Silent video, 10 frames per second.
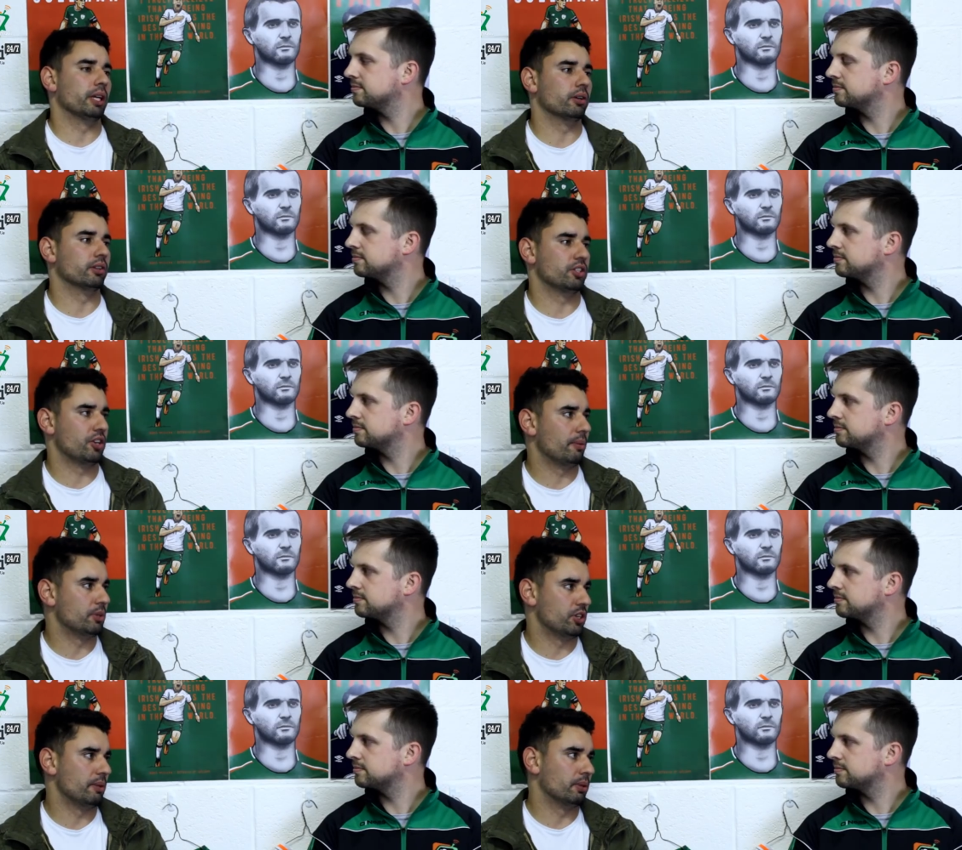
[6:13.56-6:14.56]
Speaker 1: really good in the
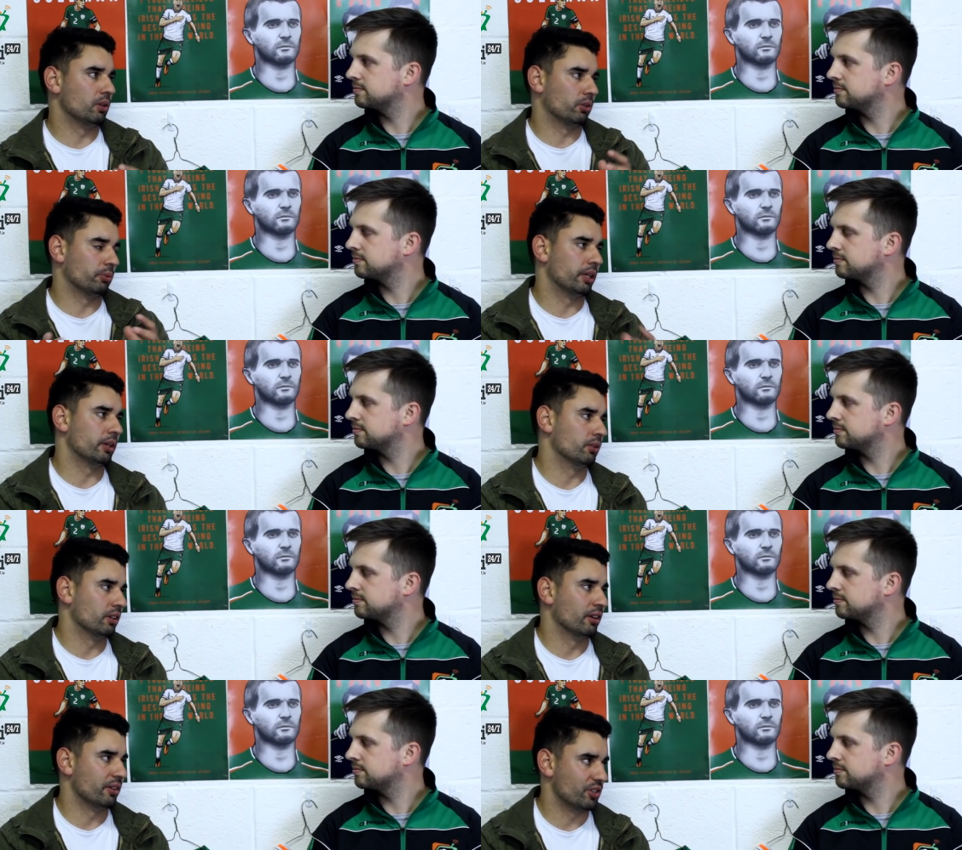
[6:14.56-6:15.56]
championship and looking really good
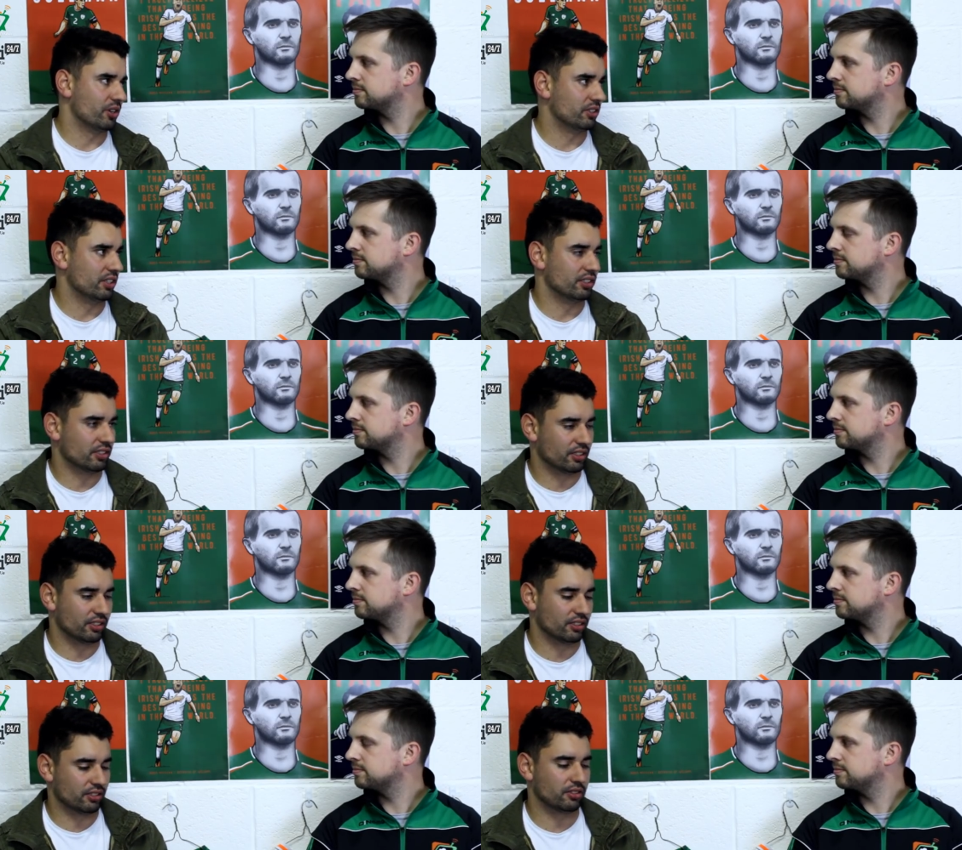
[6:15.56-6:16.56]
in an Irish jersey is,
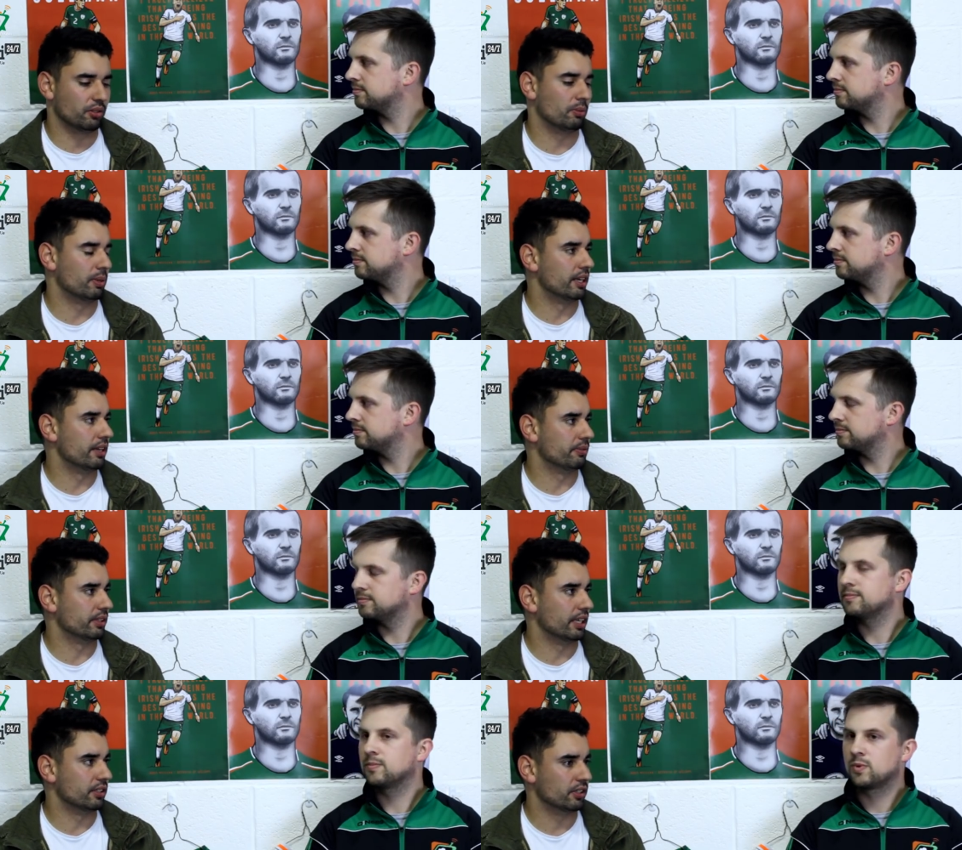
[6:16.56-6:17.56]
is two completely
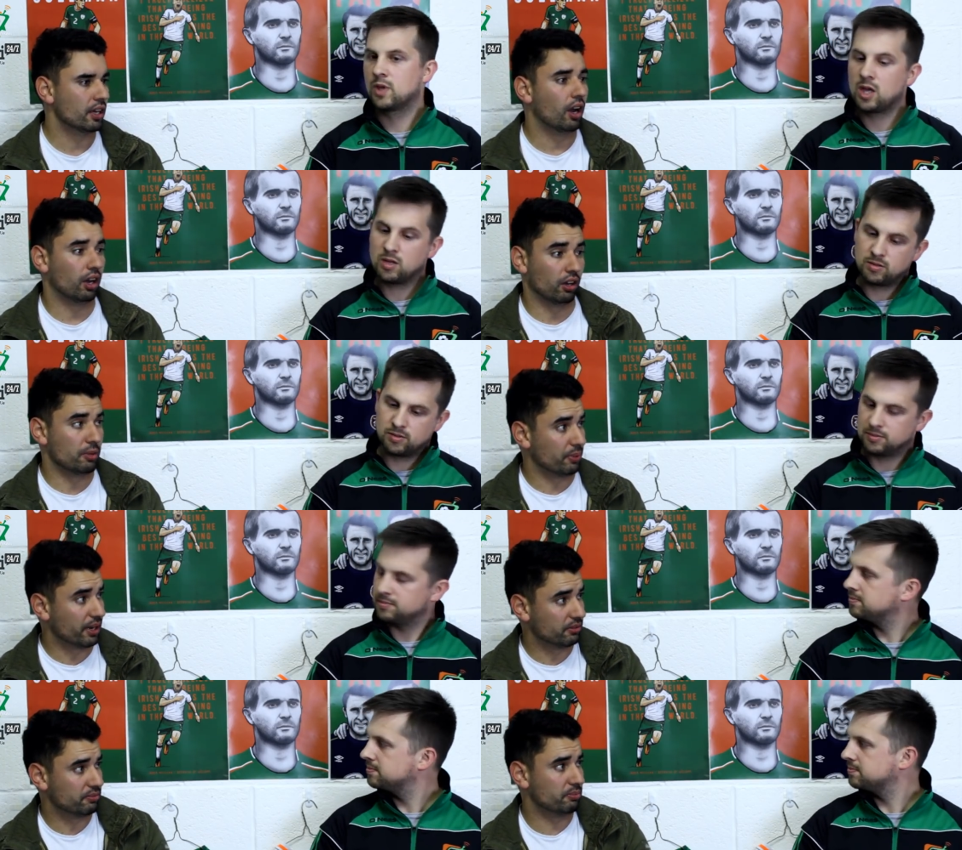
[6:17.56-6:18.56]
different things. I like
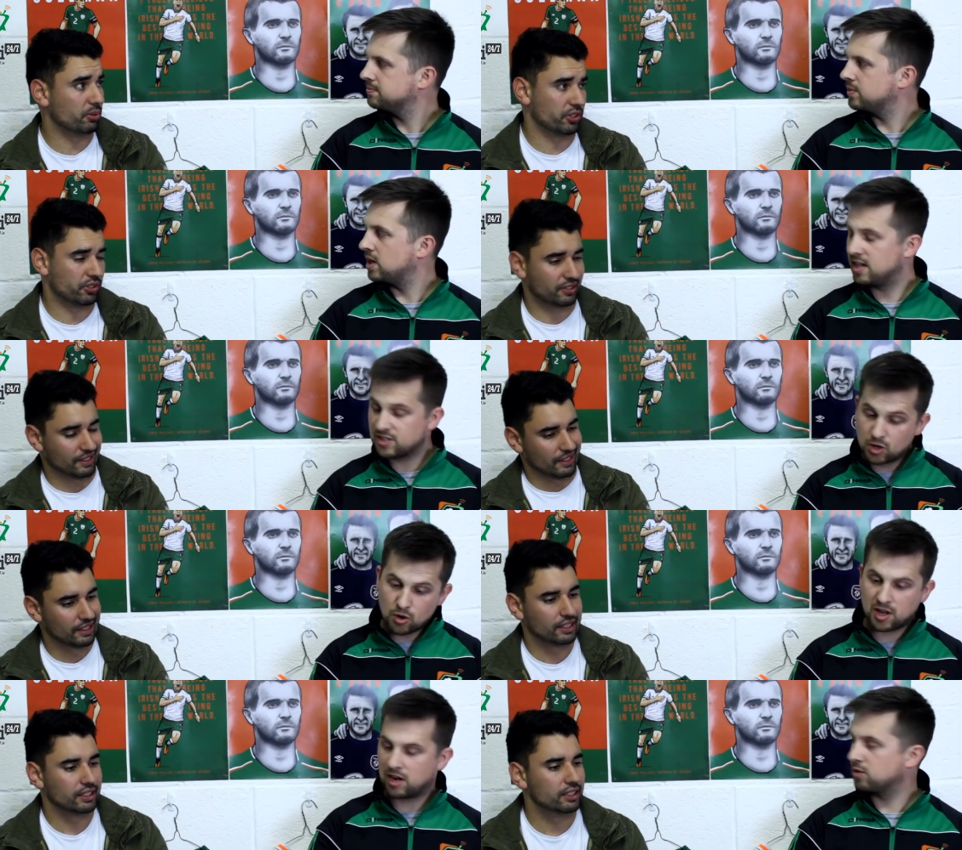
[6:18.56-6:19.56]
Browne, but yeah,
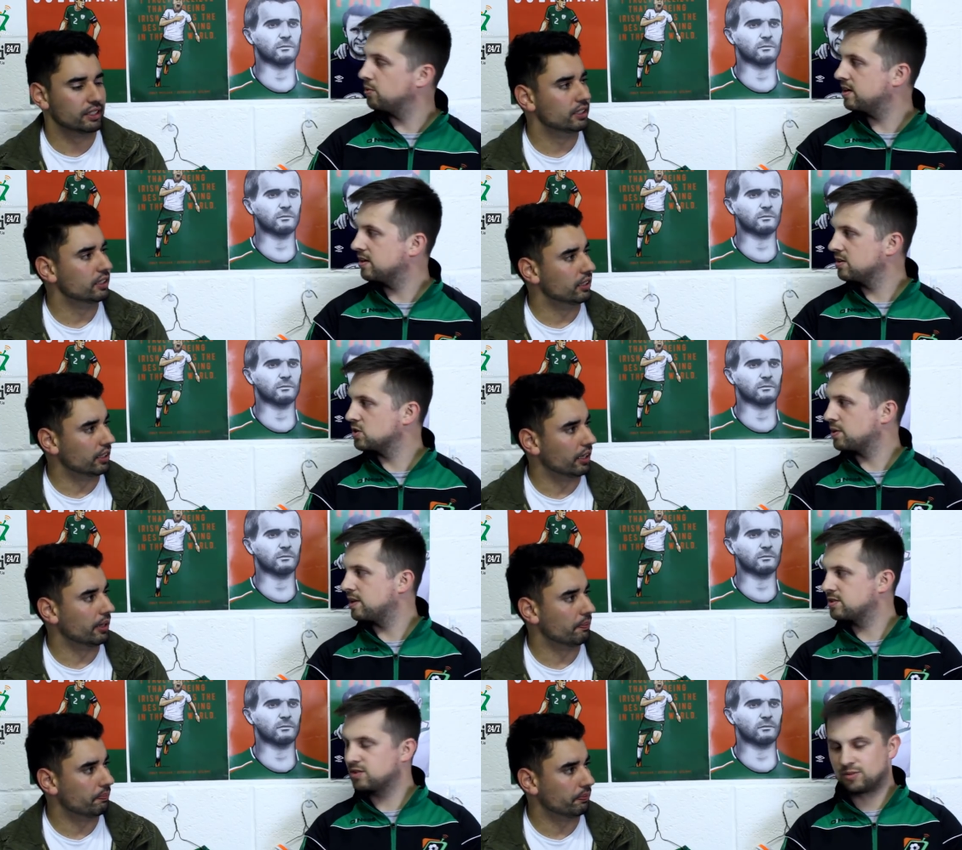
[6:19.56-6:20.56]
scored again at the weekend as yeah.
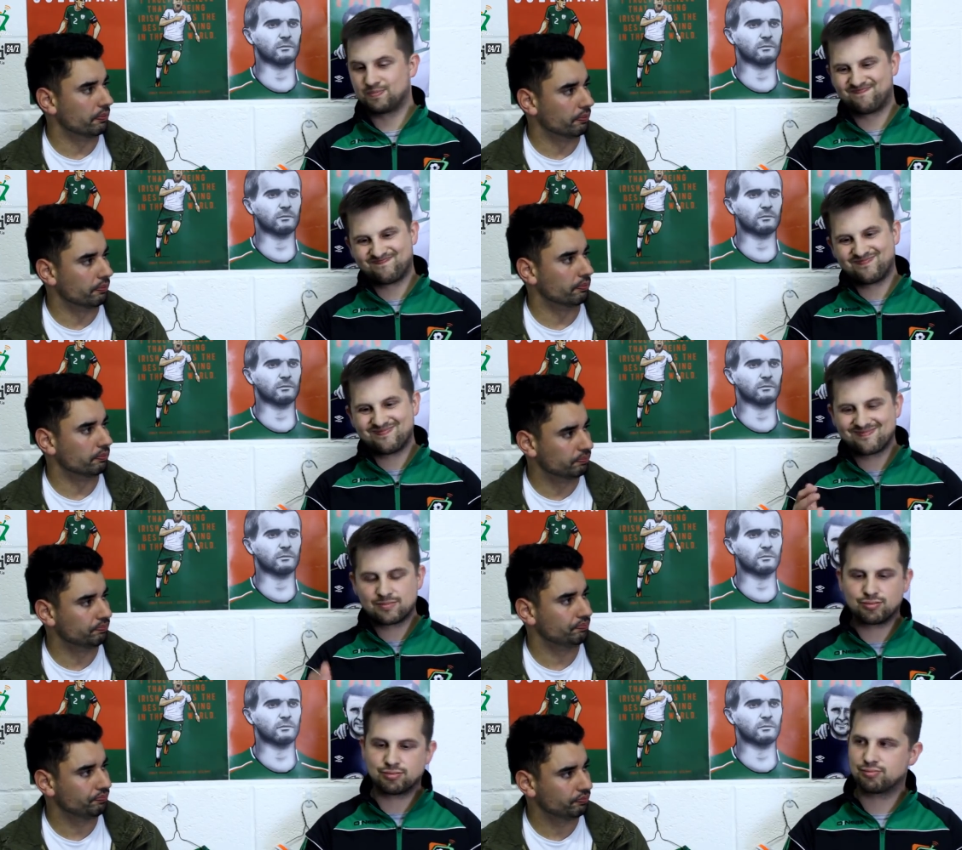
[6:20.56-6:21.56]
well. So
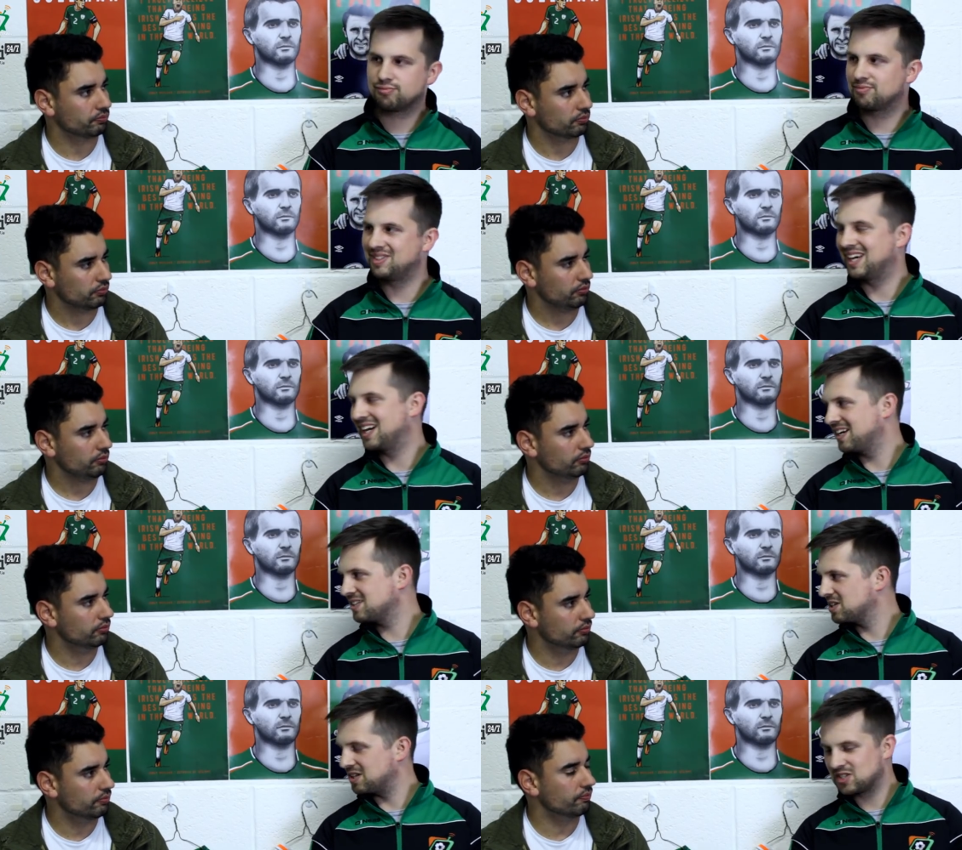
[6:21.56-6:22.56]

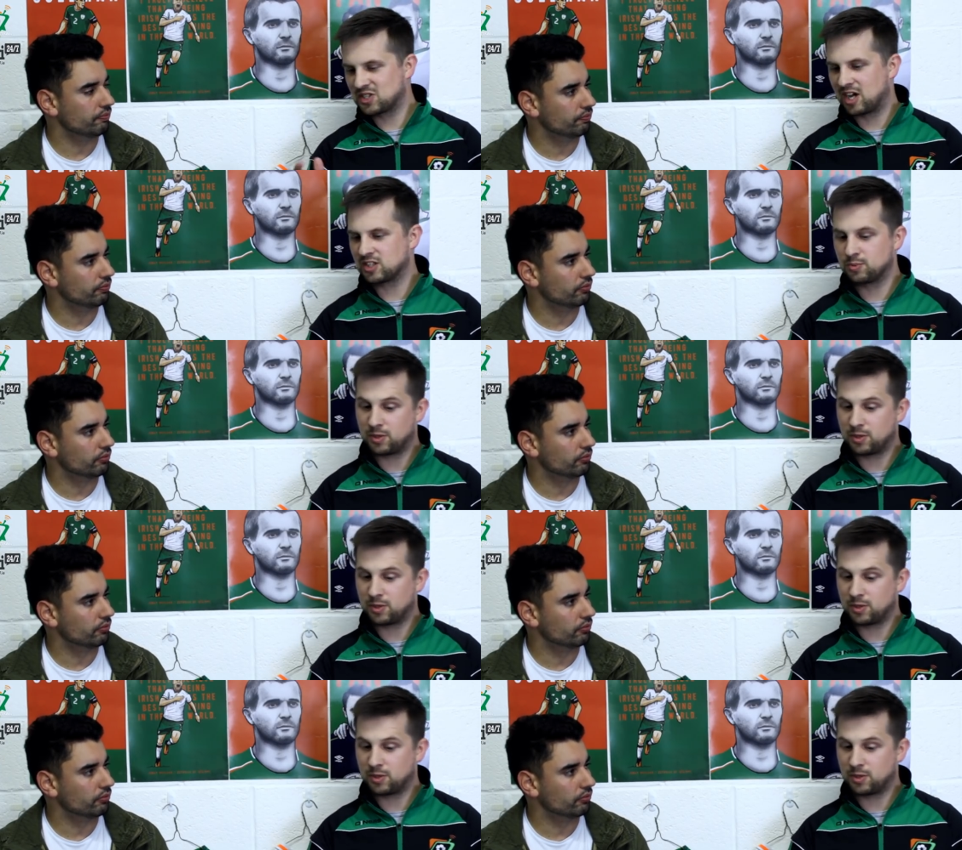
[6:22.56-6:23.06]
Speaker 2: yeah, it's a, it's a toss